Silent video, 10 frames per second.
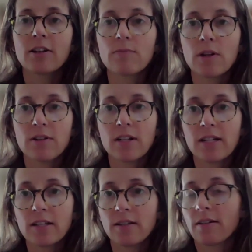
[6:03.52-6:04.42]

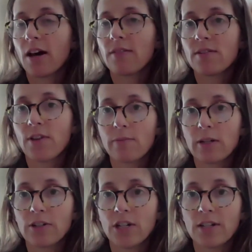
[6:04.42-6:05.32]
communities of
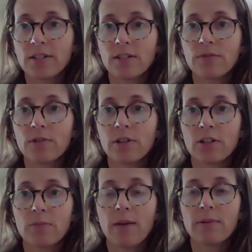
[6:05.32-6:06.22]
environmental justice
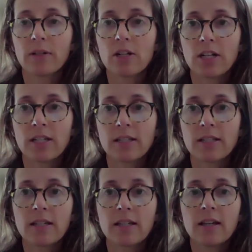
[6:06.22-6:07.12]
focused populations.